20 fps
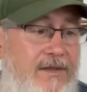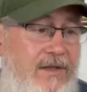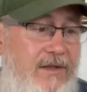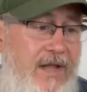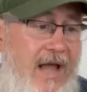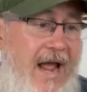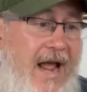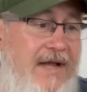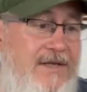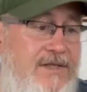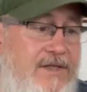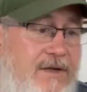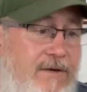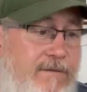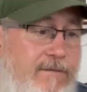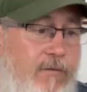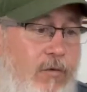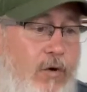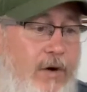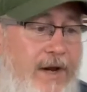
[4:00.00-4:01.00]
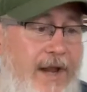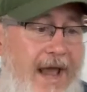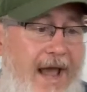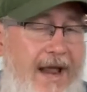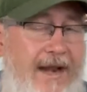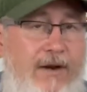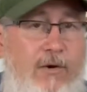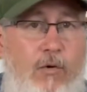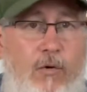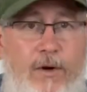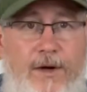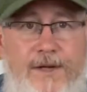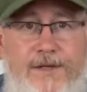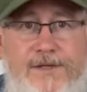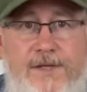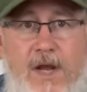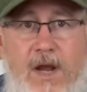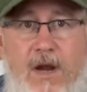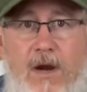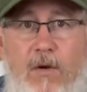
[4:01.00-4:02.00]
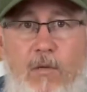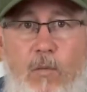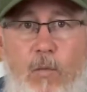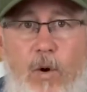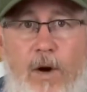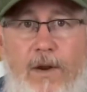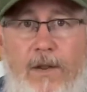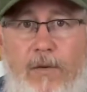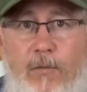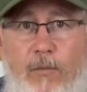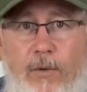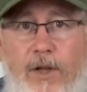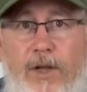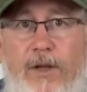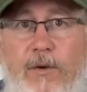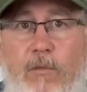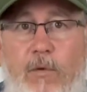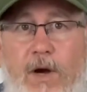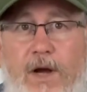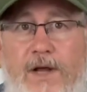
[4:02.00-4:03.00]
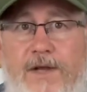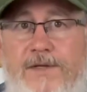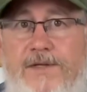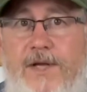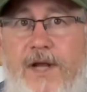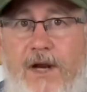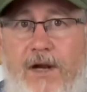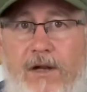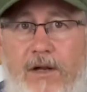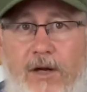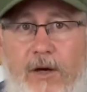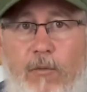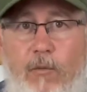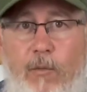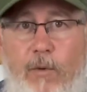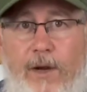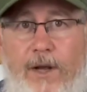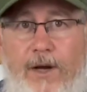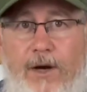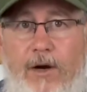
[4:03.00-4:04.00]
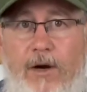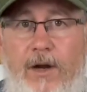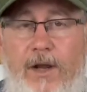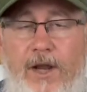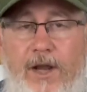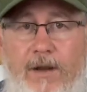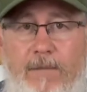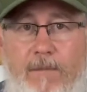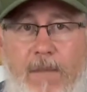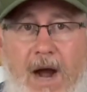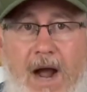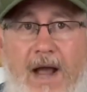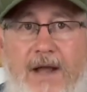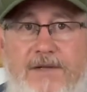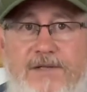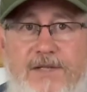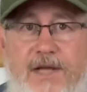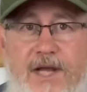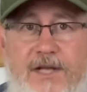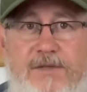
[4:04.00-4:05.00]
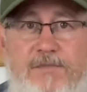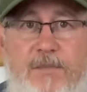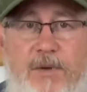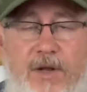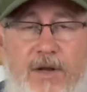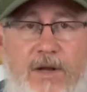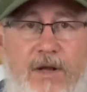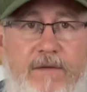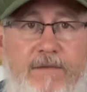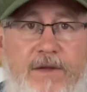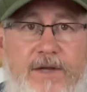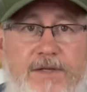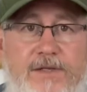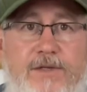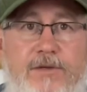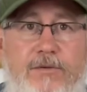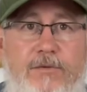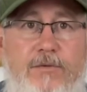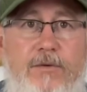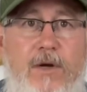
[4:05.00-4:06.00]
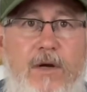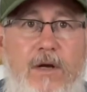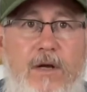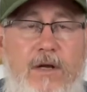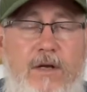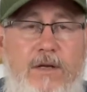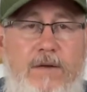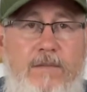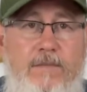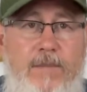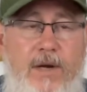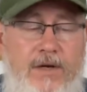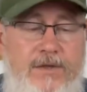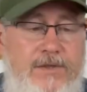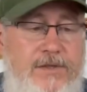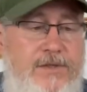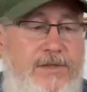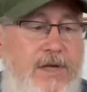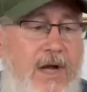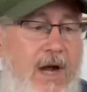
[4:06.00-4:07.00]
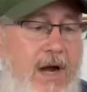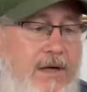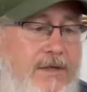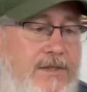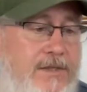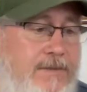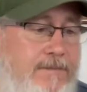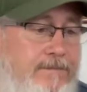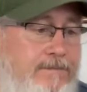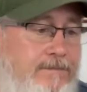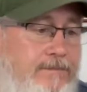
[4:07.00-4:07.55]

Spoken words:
the last four categories where there really was a clear winner in my assessment of these two pairs of socks.